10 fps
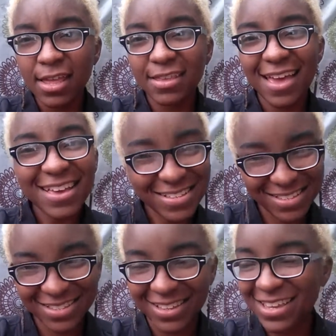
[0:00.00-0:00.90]

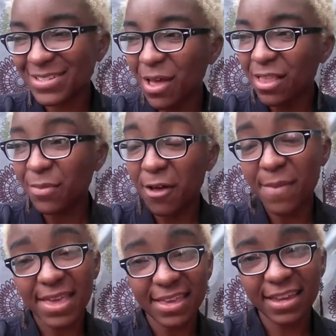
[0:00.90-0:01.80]
Yes, it's all
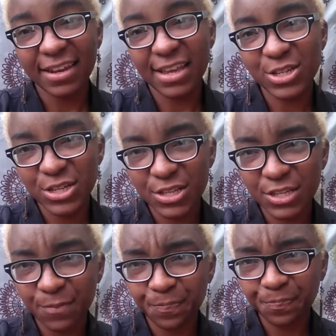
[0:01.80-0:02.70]
about making
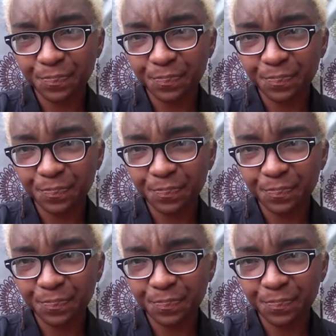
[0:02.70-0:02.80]
connections.